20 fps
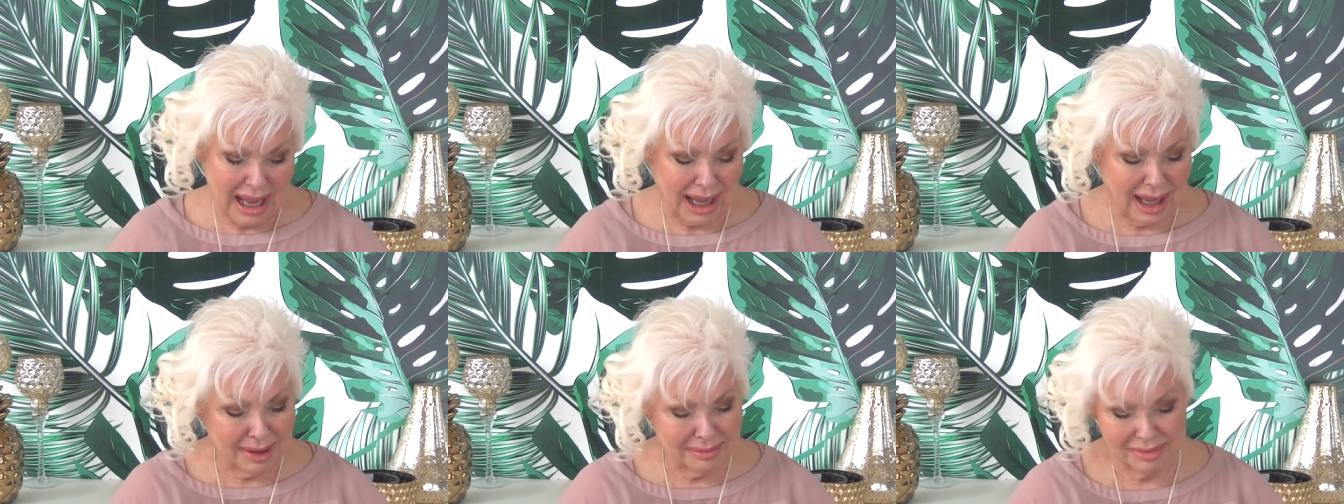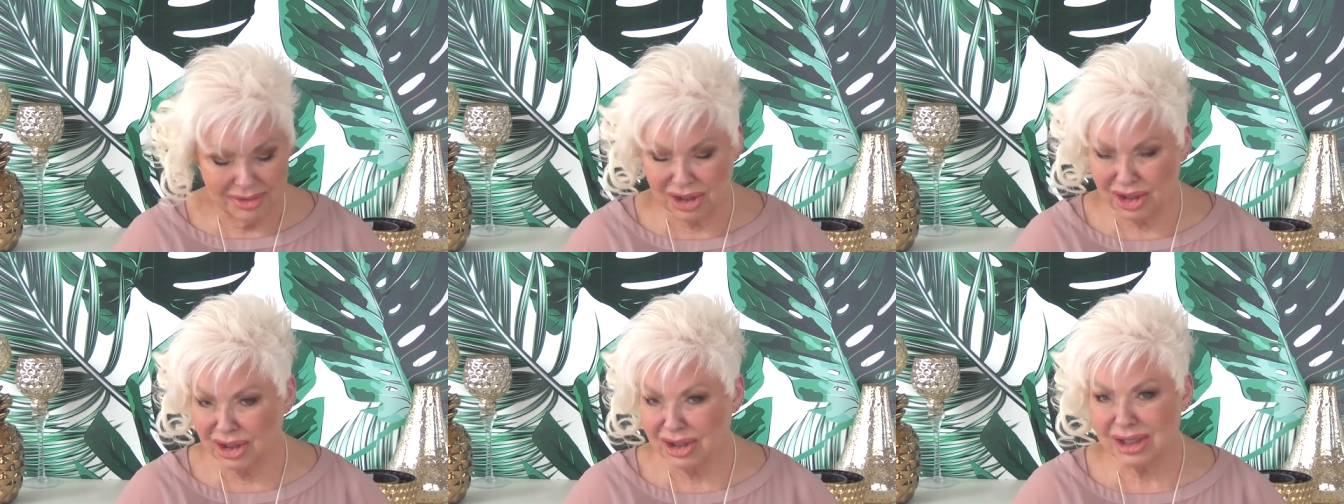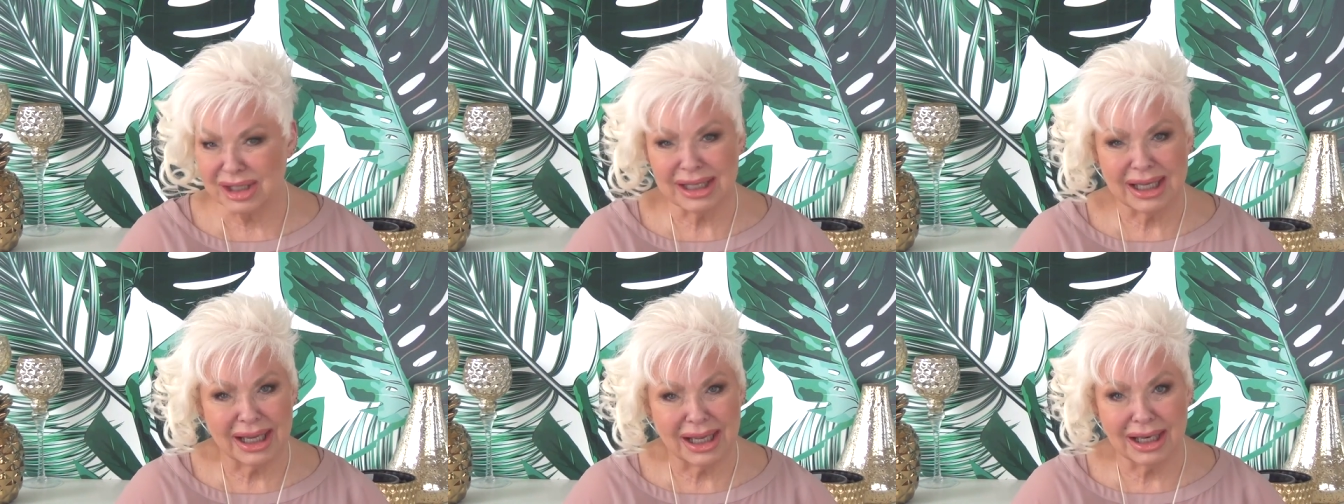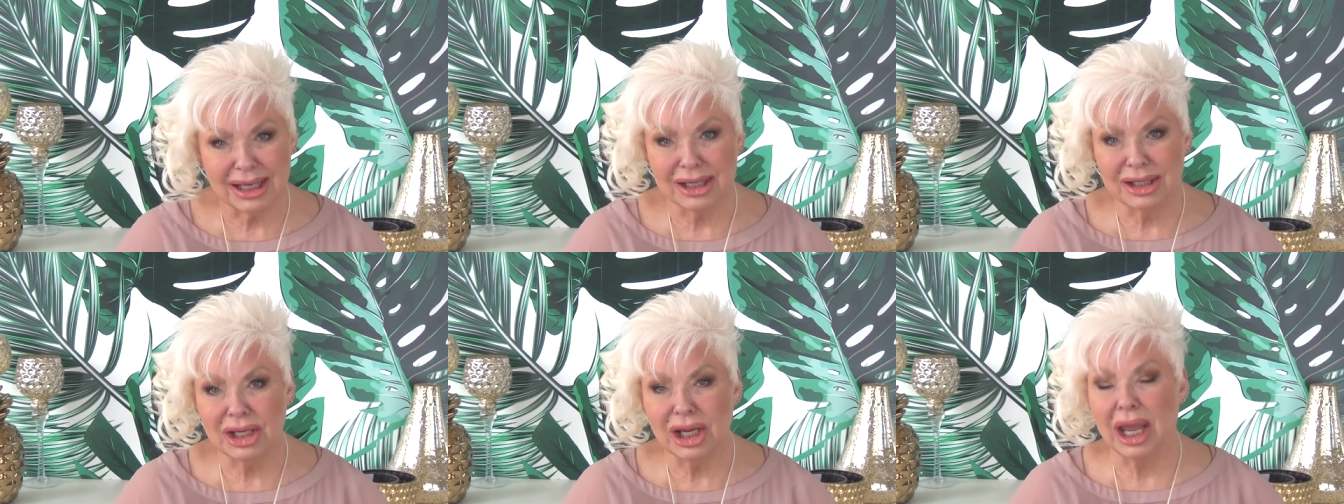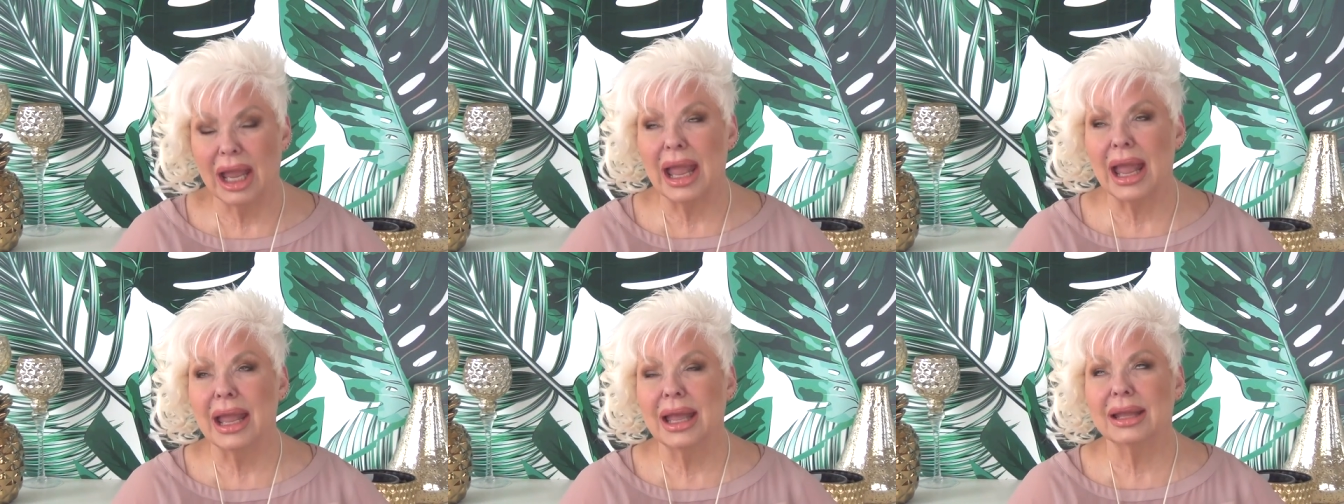I'm just telling you,
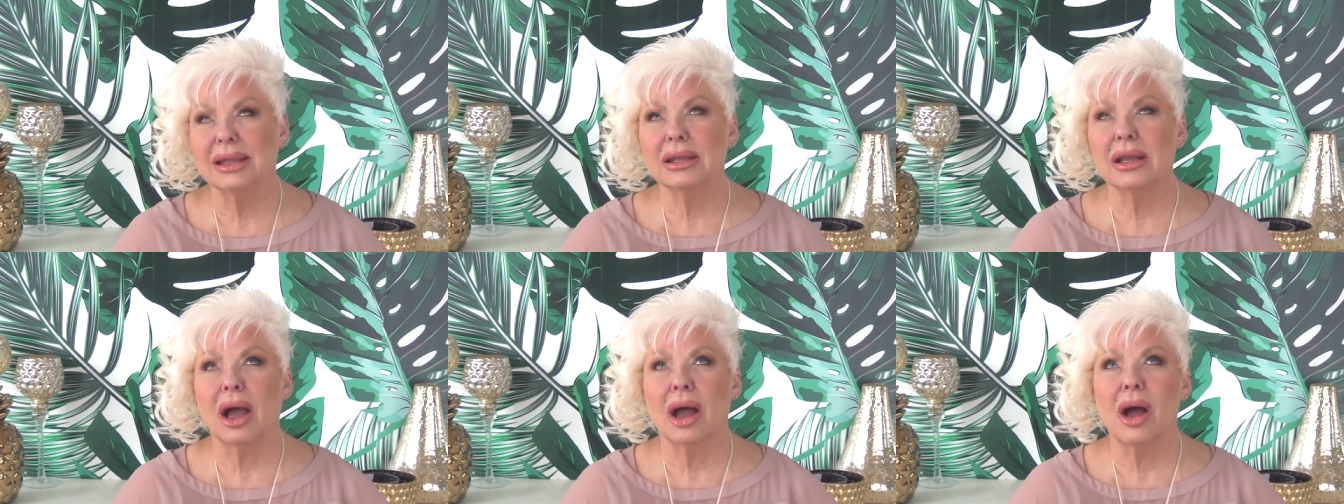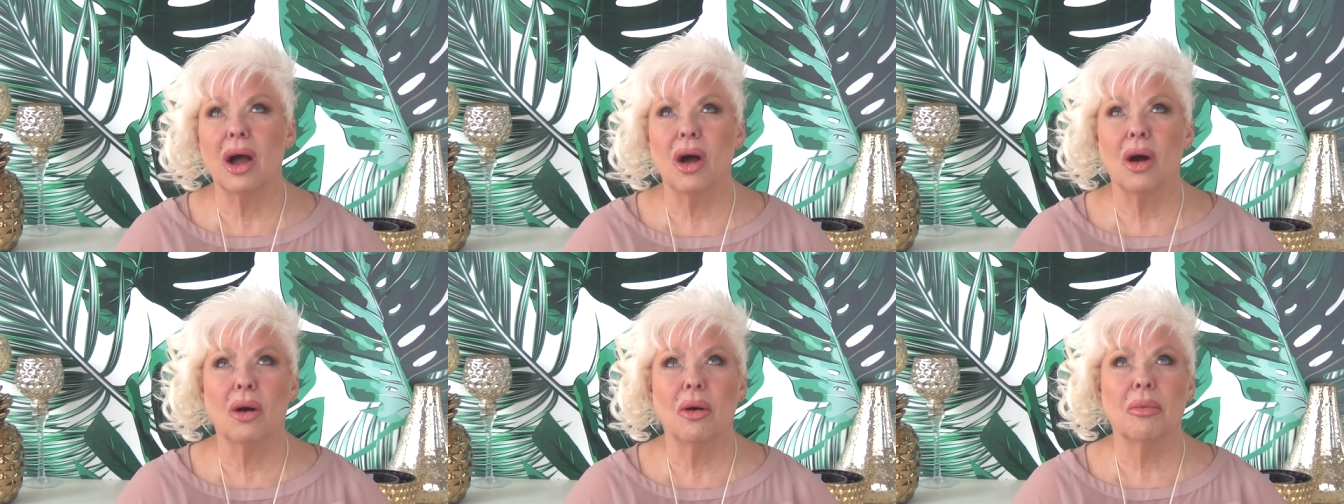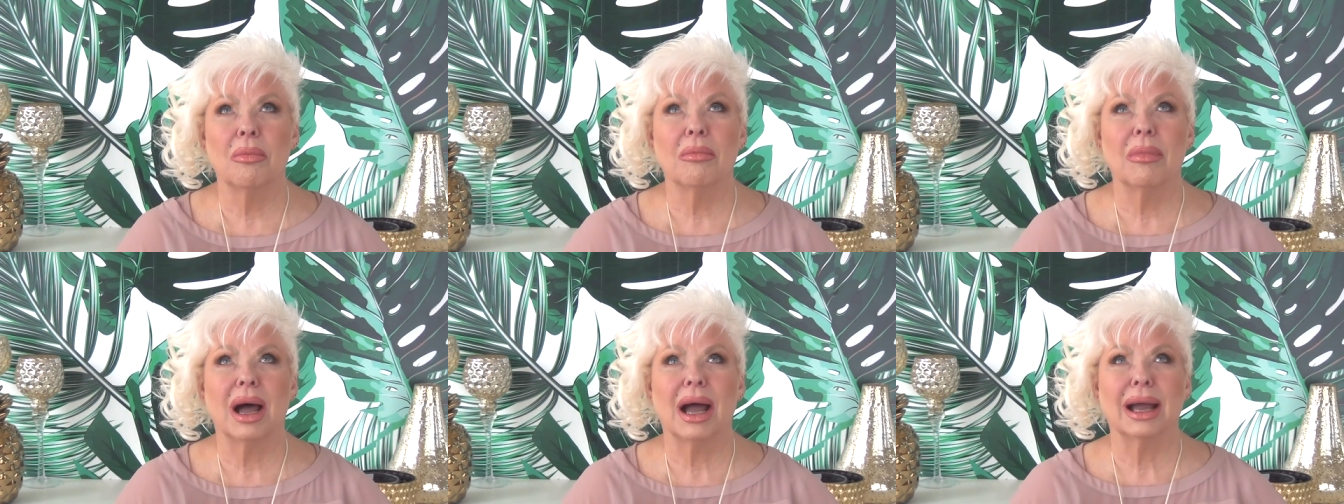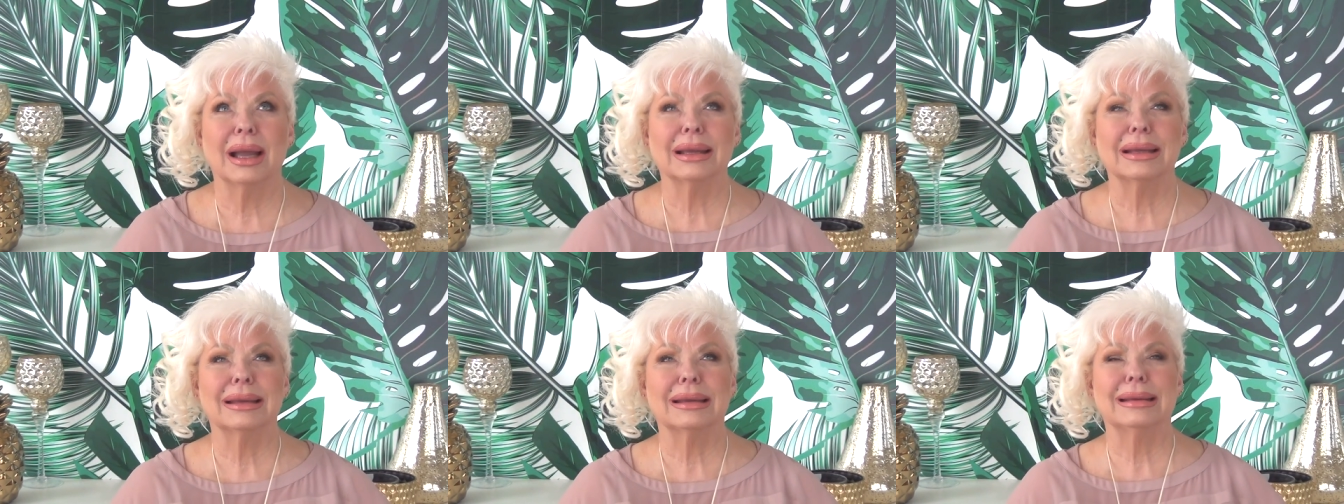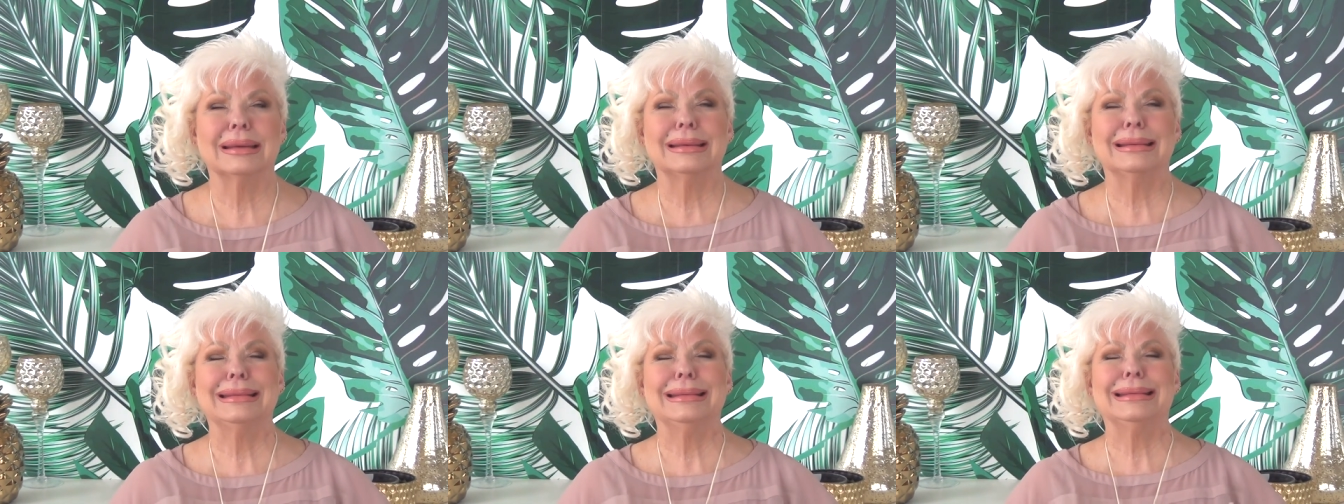and oh my
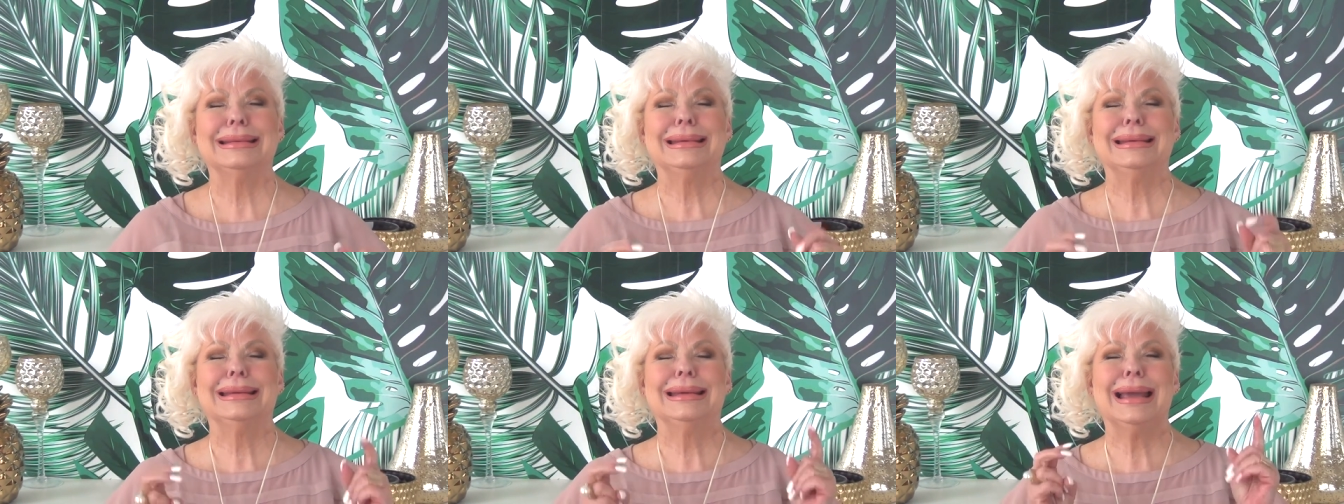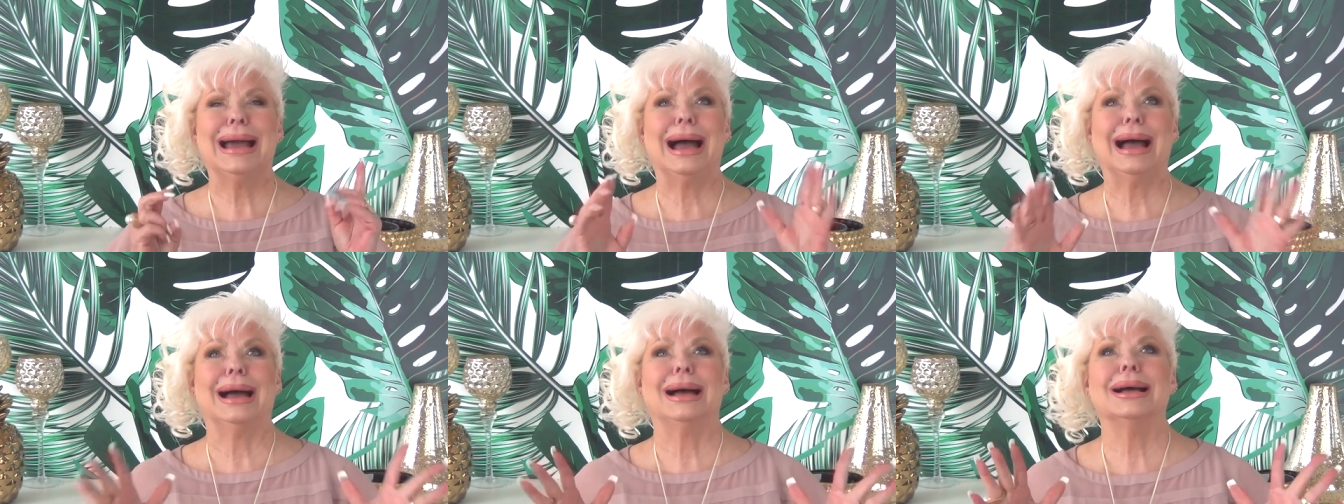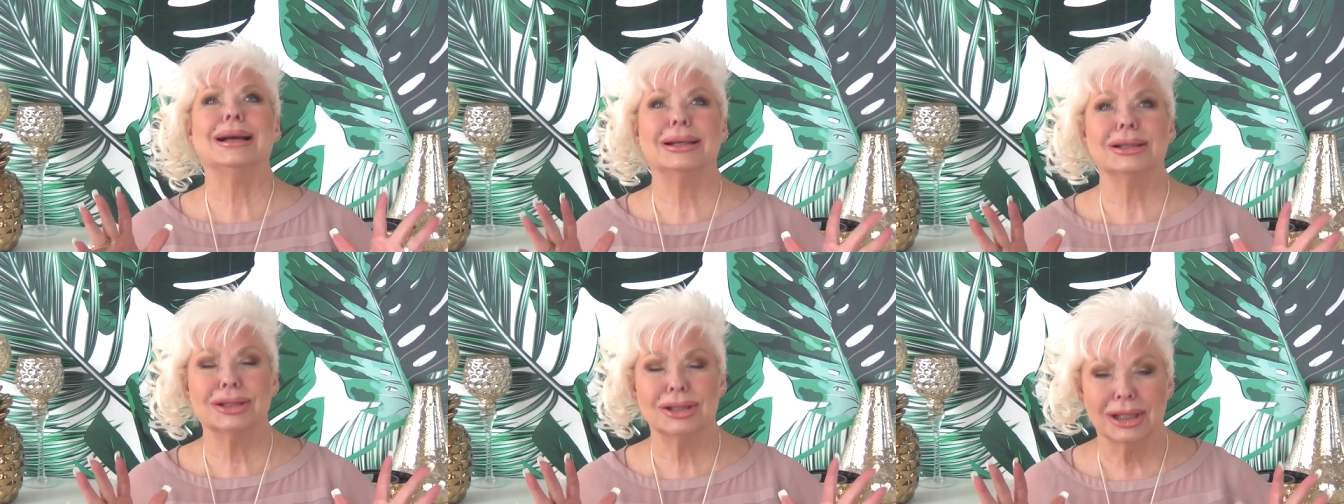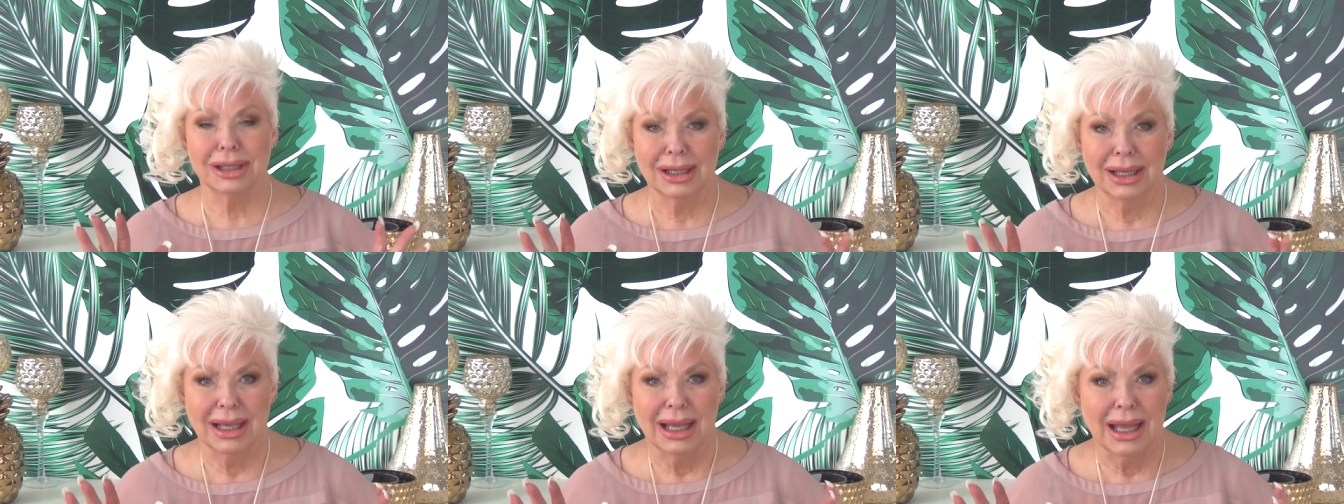gosh,